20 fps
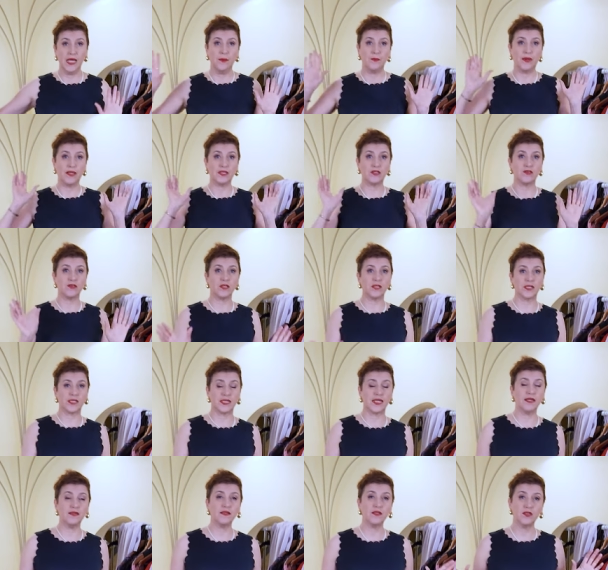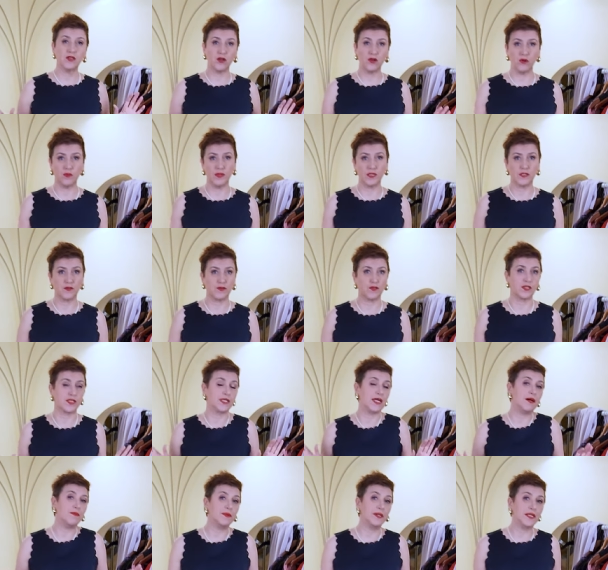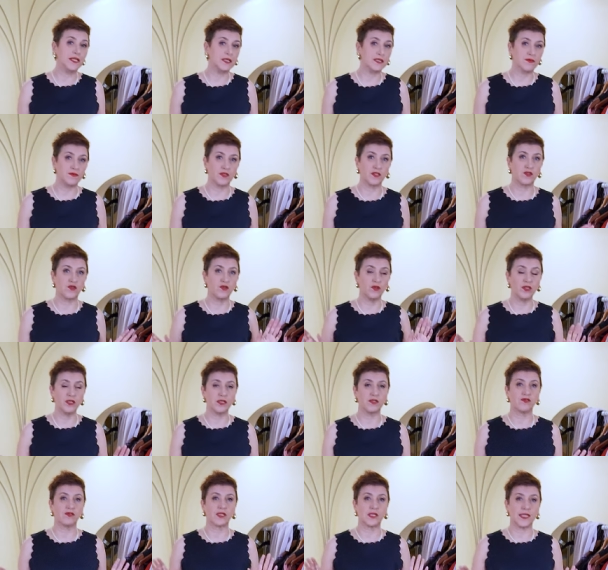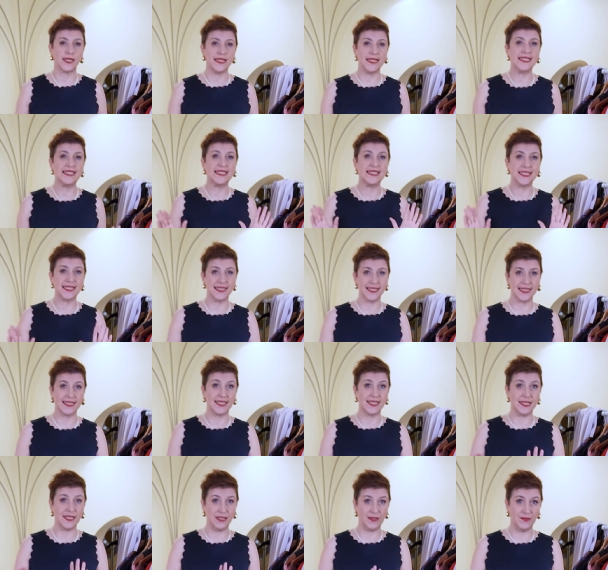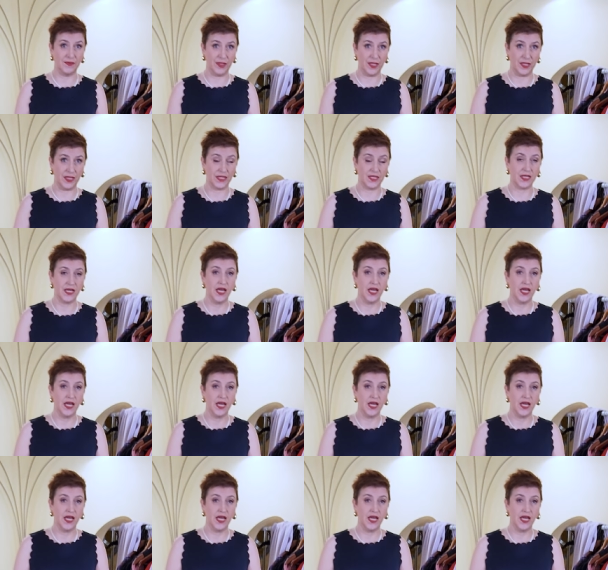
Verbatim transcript: But on St. Thomas, for some reason, we're going to stay till the evening.